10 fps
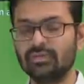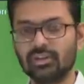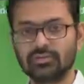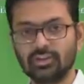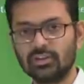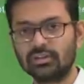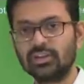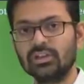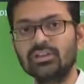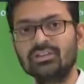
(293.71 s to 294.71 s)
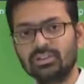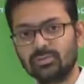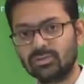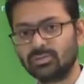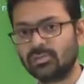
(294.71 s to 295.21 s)
whereas velocity is
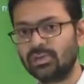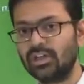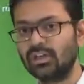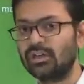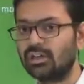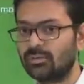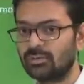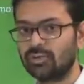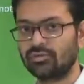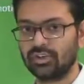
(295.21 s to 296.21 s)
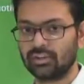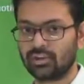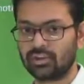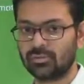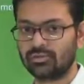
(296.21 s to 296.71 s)
displacement by time. Now we are talking about